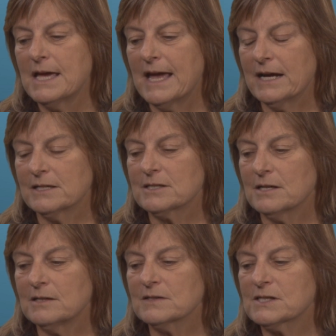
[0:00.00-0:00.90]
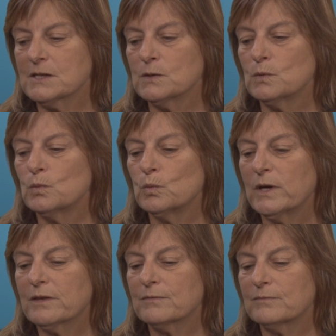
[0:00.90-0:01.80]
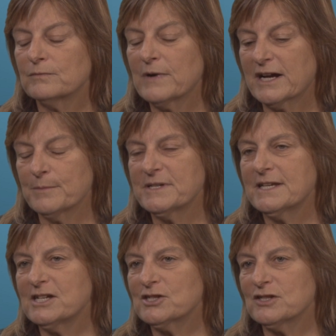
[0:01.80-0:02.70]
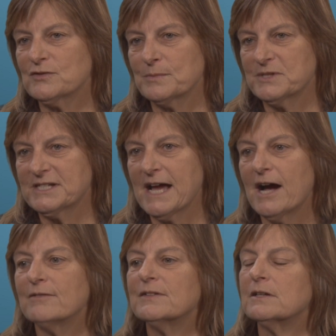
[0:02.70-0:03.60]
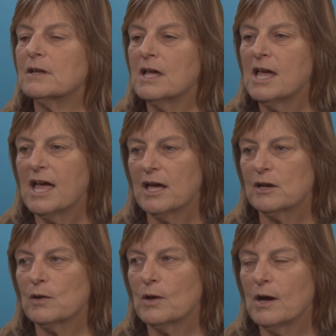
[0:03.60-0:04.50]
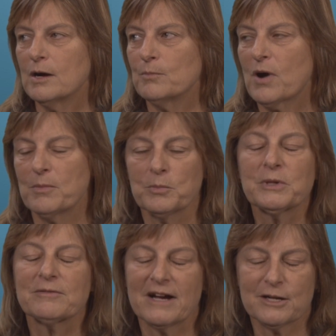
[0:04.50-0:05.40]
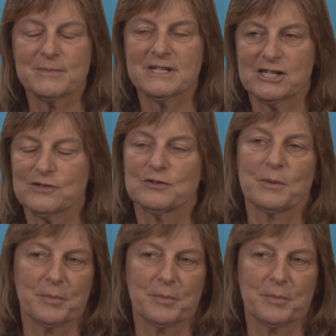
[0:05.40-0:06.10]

and also with recommendations from staff and probably recommendations from the